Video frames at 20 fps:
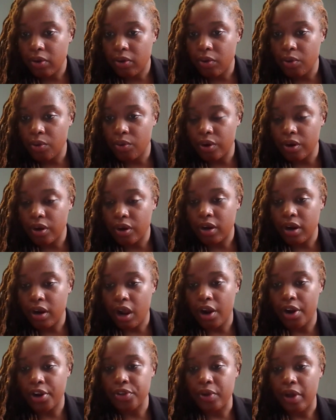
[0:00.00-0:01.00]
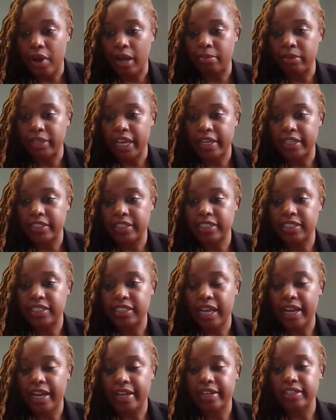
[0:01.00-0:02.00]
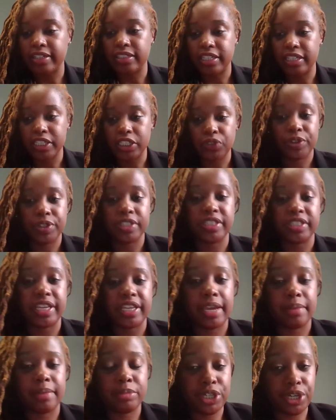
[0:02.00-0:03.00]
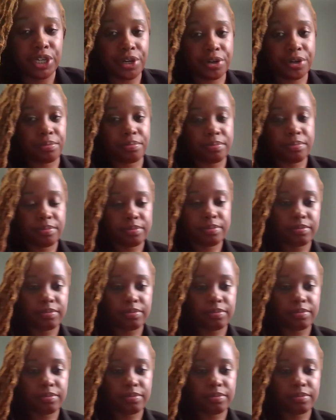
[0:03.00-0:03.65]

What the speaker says: Or are you obligated to sign a lease for the same term?